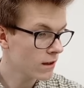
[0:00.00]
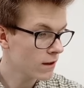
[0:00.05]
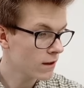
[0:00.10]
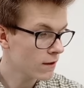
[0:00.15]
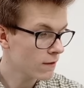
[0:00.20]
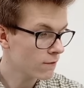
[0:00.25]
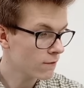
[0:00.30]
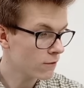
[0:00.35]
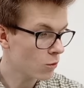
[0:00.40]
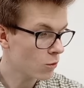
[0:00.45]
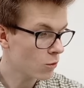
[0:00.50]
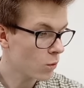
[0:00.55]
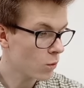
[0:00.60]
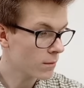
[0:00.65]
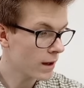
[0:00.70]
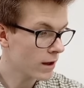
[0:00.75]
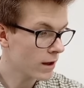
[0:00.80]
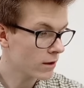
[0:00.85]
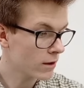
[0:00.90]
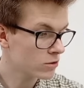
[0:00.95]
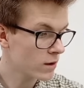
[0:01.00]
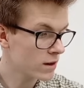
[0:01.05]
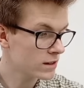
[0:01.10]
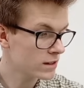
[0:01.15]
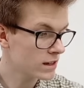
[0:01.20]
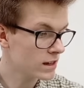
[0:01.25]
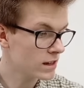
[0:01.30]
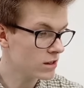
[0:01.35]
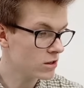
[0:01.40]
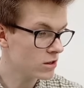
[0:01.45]
for
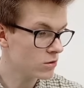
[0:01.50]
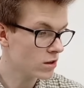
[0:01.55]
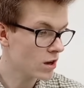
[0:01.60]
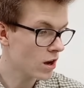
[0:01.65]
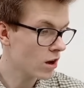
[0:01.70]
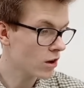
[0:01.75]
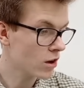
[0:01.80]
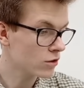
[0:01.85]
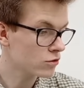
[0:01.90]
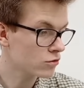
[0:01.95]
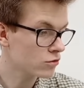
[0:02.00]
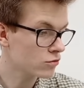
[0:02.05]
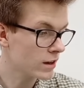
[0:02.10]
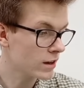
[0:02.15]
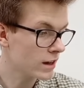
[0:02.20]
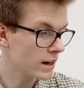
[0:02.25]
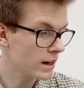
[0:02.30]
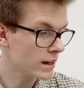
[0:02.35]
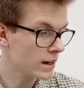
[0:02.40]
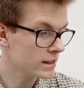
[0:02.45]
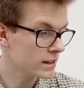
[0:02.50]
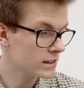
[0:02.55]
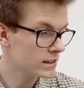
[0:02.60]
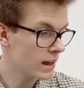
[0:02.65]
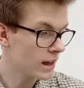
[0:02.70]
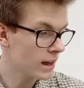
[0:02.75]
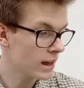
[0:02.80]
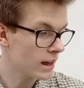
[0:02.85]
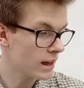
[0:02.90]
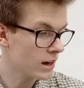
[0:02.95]
£1.20. You can't really
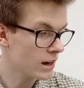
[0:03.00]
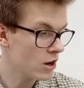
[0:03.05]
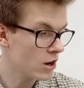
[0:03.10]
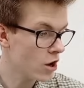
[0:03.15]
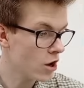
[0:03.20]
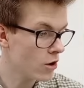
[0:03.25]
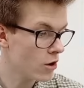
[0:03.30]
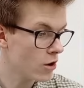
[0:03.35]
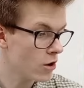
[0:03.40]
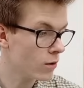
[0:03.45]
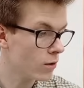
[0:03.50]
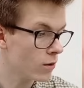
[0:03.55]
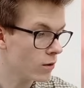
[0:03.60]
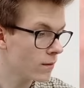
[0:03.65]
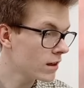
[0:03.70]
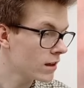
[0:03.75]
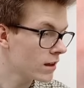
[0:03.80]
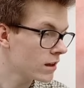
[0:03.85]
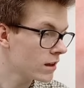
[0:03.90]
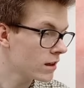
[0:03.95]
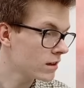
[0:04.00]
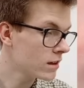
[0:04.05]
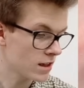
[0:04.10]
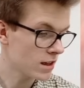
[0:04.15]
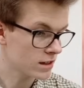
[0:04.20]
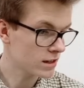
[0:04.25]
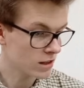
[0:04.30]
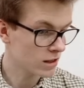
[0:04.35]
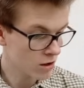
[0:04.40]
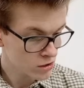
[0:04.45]
say no. So there's
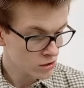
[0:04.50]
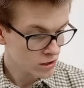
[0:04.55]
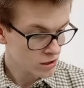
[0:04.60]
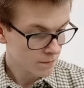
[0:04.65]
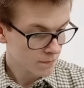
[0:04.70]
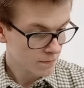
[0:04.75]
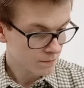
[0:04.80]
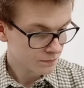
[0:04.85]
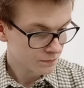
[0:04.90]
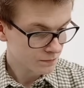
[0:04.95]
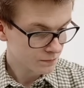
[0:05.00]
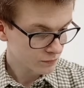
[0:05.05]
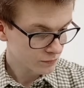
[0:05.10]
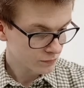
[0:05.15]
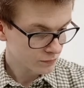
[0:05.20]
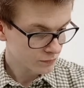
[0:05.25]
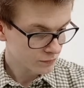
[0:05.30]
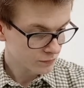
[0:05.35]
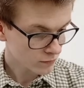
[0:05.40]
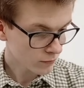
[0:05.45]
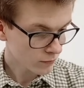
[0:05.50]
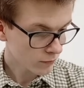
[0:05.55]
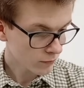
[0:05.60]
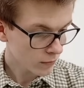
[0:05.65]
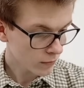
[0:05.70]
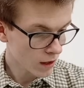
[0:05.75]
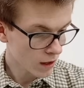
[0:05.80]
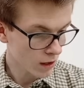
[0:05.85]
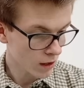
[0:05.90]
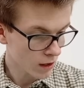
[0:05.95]
those.
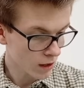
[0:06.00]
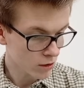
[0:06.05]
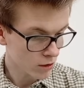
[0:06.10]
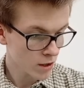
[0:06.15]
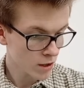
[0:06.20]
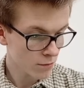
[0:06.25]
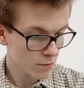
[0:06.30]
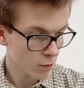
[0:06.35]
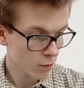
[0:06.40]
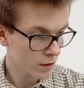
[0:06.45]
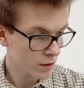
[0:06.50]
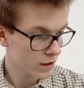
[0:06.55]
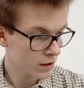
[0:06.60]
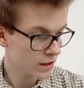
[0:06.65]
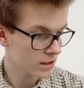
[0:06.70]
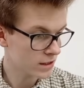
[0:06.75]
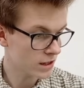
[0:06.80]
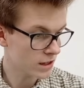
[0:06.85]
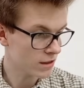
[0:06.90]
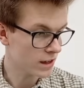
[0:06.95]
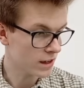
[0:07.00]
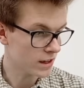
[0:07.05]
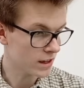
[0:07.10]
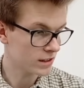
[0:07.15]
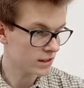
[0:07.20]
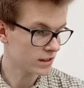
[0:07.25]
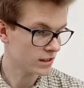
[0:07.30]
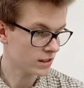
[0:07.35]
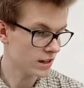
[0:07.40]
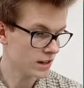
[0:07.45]
I'll jump into this
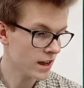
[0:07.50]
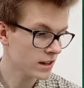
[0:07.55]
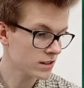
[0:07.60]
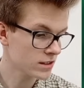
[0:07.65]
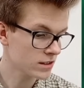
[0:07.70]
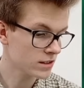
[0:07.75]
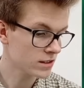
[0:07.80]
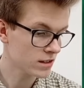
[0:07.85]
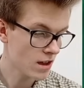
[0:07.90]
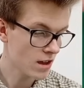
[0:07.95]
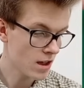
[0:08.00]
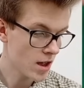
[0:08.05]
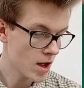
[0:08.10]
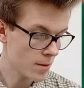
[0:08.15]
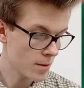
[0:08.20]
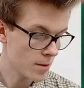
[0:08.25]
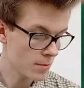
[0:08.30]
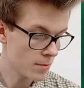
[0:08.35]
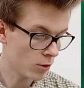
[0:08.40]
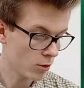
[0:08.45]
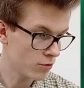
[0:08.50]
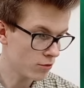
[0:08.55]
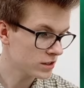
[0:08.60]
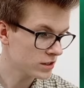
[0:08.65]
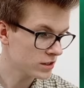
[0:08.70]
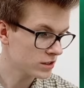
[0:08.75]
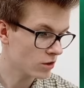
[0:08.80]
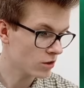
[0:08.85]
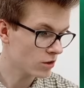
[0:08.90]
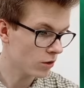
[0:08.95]
next. Bought this
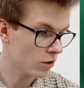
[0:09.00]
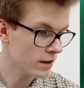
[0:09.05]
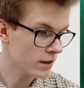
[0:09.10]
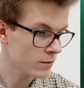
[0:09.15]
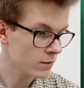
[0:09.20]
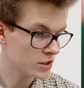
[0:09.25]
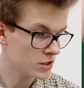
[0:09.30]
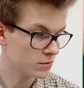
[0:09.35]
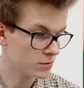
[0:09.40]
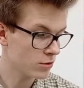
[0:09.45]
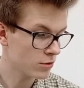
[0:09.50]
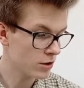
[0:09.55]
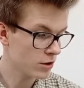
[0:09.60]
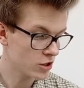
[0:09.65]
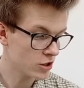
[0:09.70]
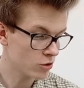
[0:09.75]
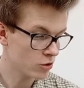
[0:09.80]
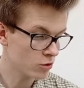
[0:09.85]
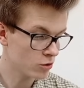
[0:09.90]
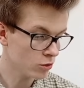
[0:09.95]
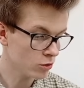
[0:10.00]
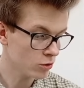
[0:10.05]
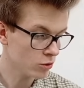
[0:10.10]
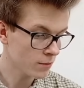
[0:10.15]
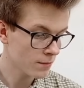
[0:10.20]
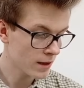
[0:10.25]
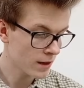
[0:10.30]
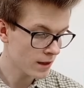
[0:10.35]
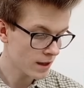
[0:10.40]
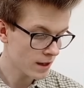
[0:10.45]
coin, which is pretty cool.
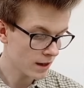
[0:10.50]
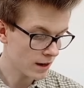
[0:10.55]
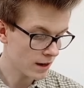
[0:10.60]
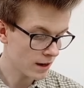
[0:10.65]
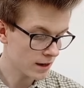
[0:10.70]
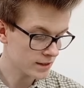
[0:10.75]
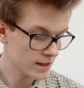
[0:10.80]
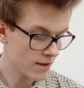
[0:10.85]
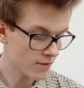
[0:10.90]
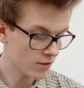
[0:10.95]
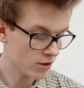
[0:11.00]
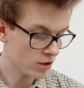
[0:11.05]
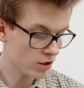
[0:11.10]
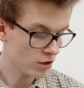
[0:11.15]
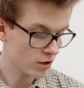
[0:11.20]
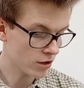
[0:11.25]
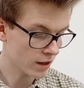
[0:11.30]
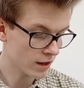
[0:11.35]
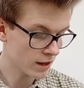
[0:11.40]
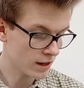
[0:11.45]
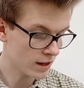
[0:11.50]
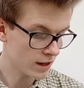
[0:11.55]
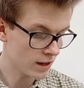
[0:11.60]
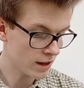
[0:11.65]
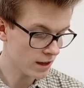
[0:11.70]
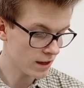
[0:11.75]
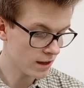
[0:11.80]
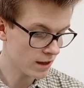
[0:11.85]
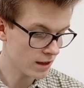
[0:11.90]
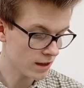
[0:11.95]
Let's have a look in
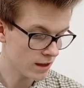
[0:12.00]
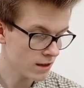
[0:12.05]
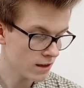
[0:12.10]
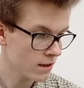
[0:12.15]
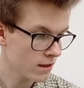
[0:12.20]
here.